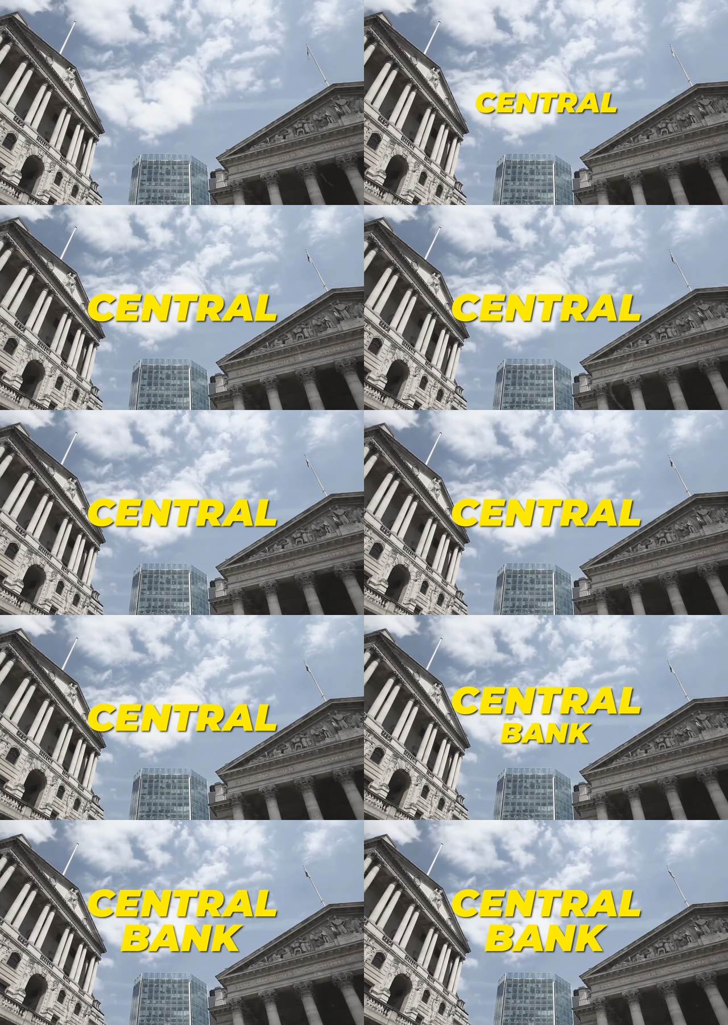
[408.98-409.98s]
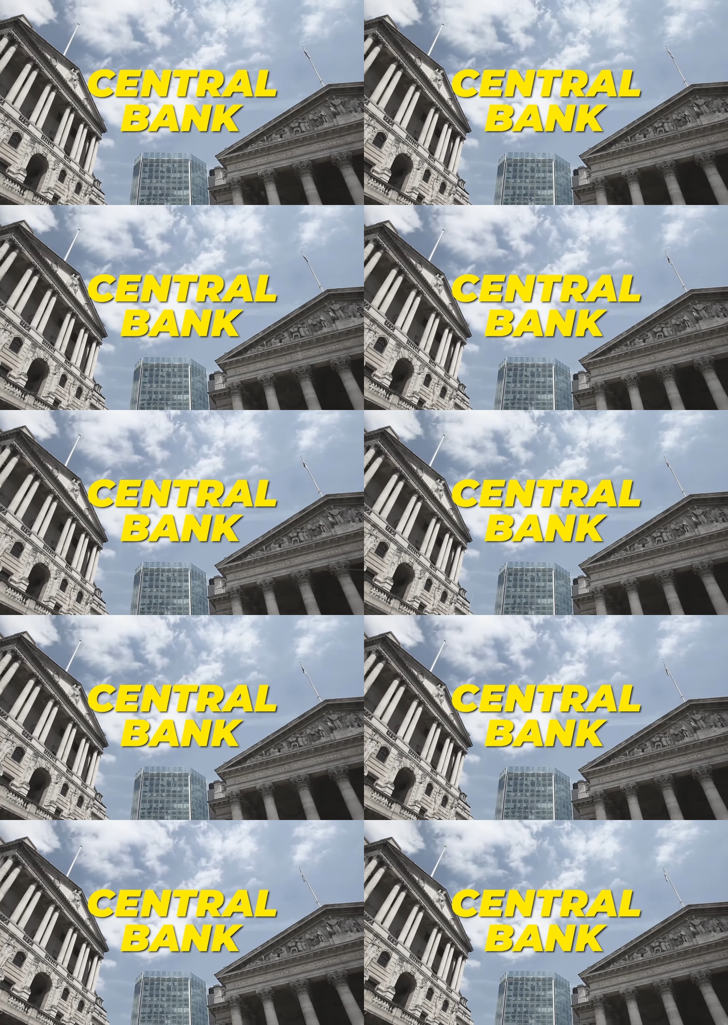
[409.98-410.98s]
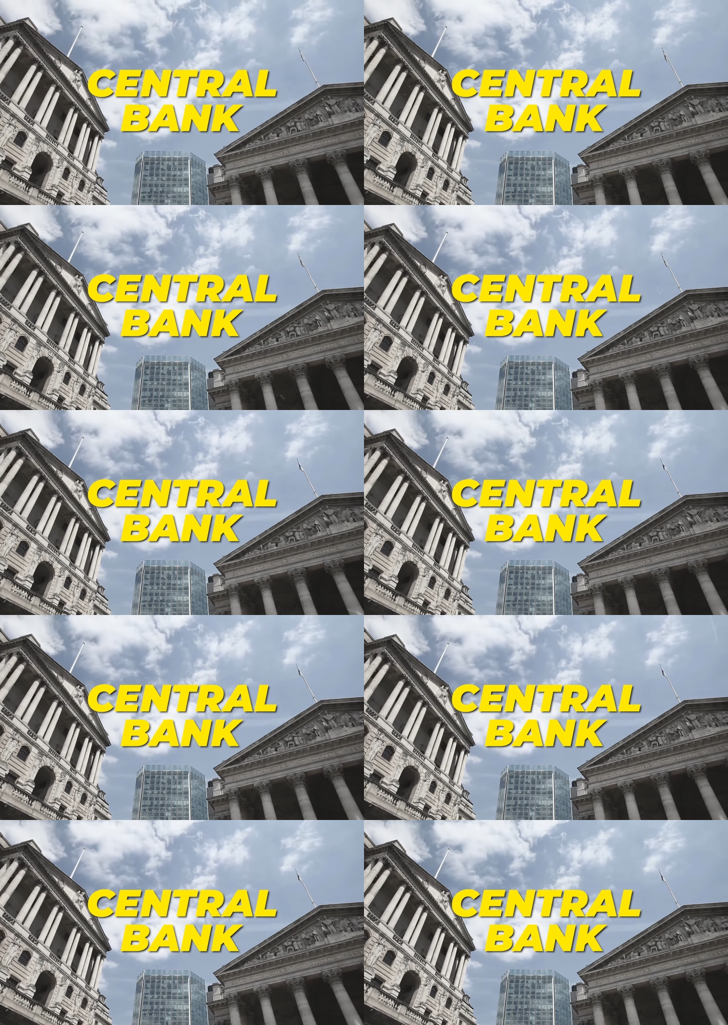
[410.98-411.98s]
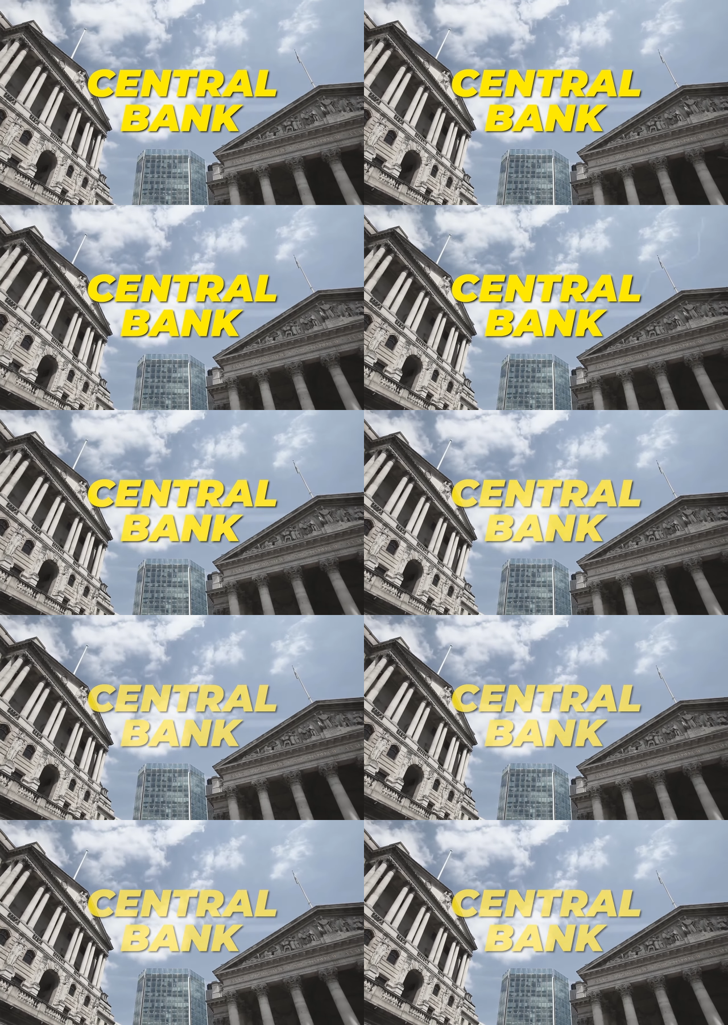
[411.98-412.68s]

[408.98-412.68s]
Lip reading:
(no speaker visible)